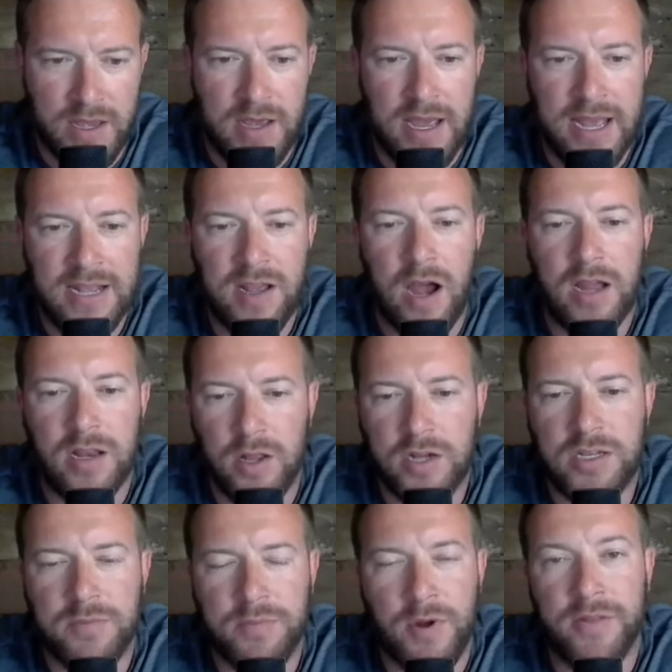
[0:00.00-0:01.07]
And God
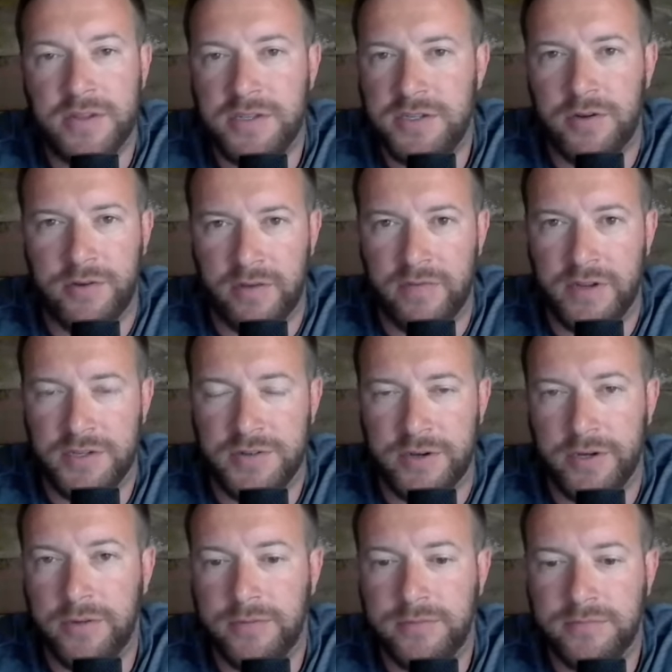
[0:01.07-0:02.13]
looked upon the children of
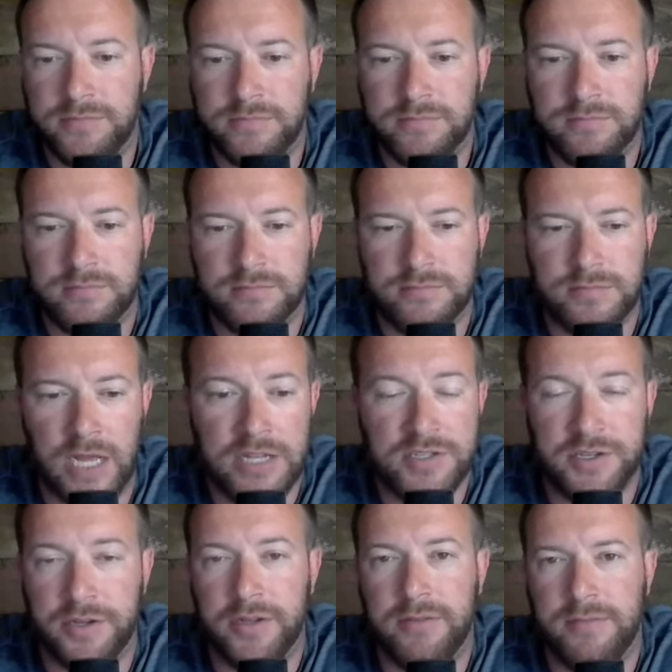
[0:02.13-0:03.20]
Israel. That's
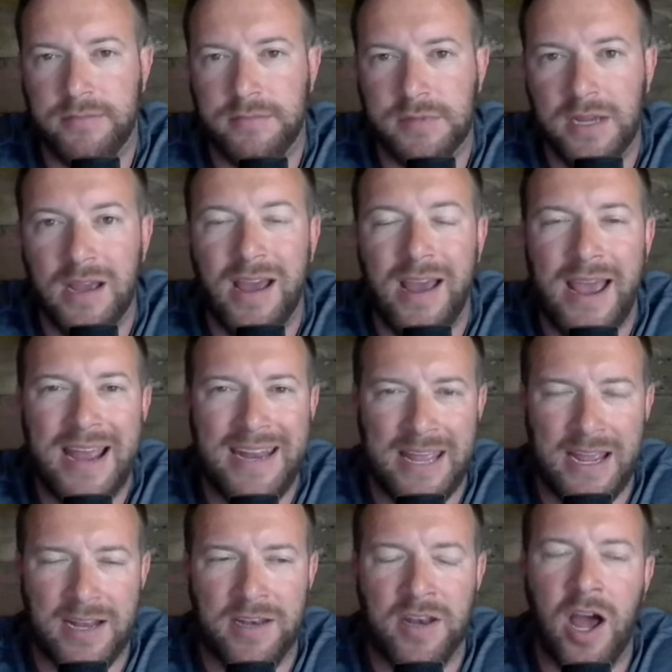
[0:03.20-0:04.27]
good. And he
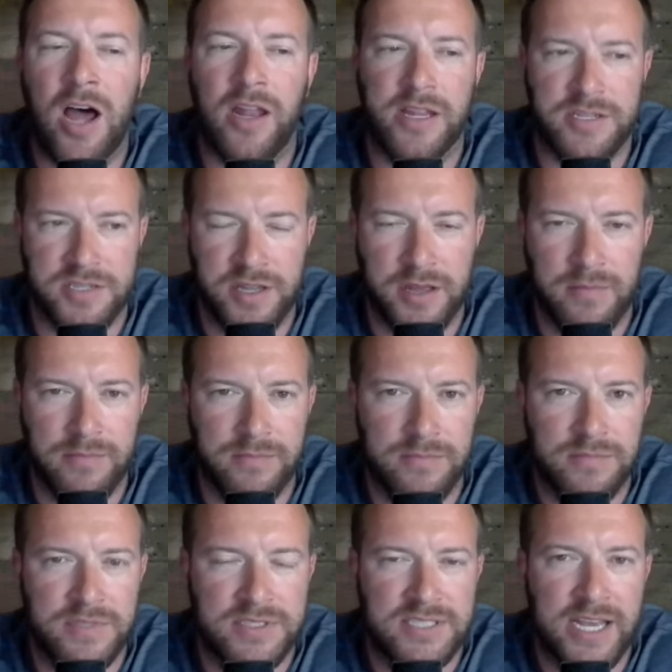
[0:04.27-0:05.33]
acknowledged them.
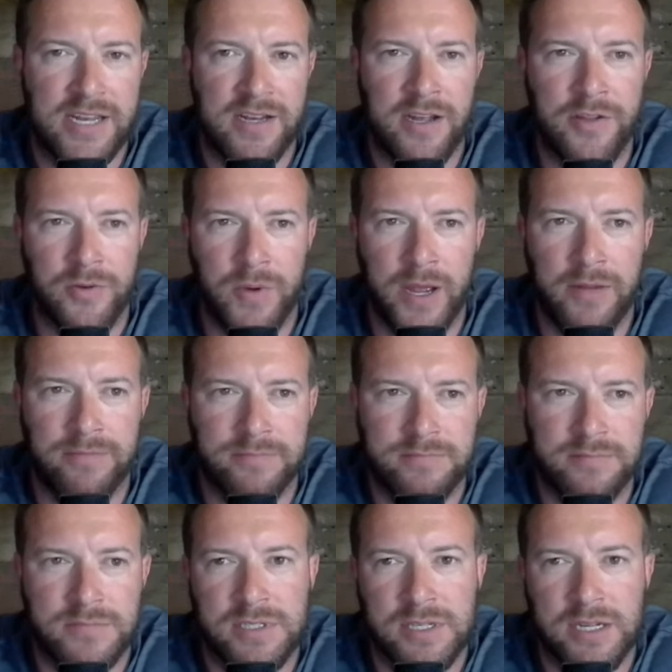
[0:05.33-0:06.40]
To say it another way,
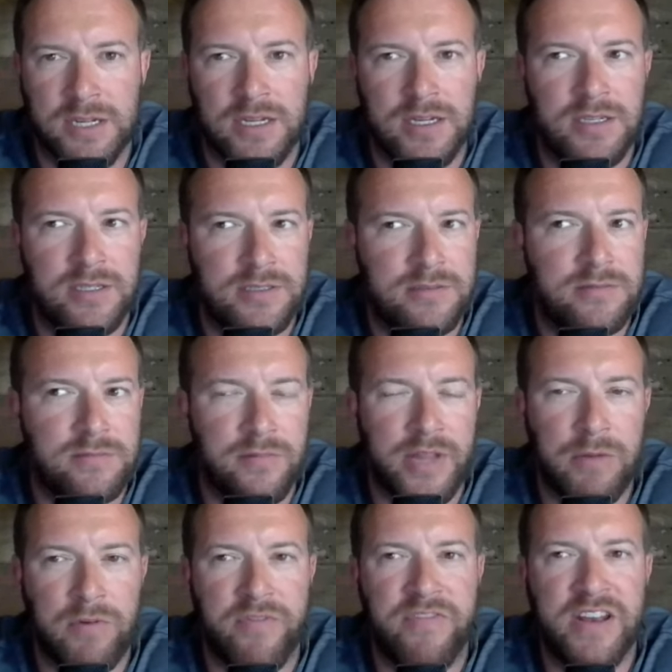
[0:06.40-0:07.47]
they
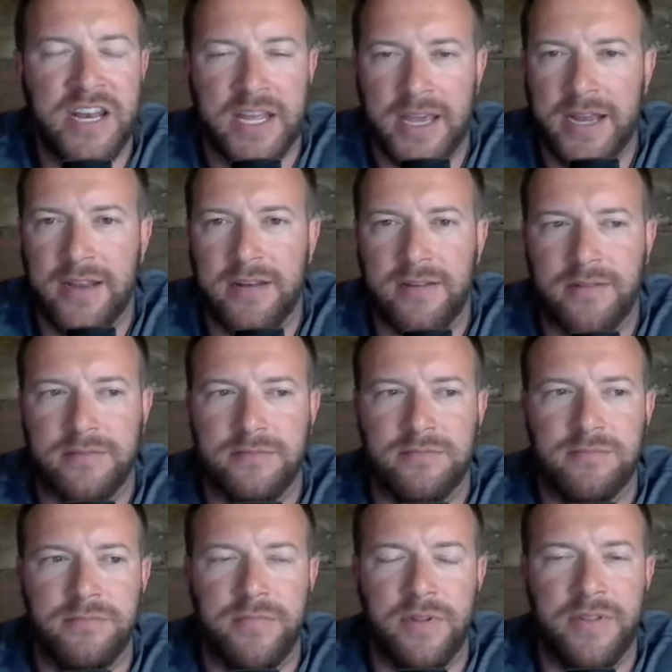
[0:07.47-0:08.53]
were vindicated.
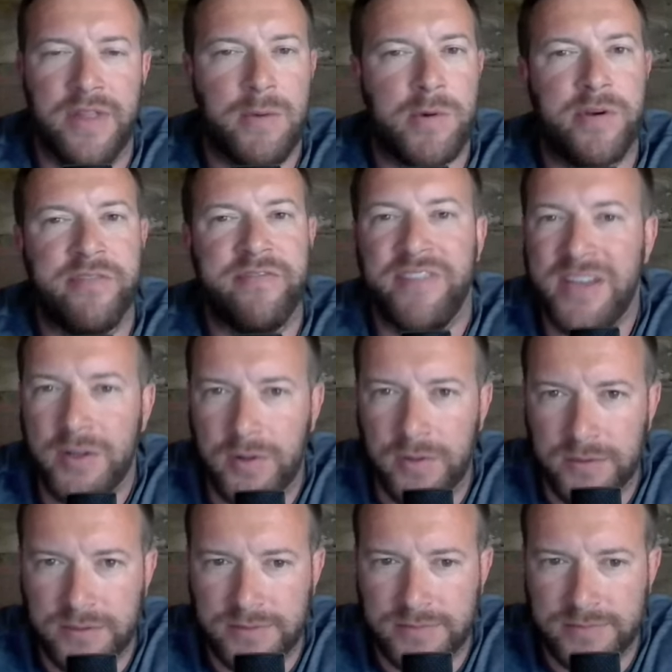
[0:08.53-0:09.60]
They were revealed.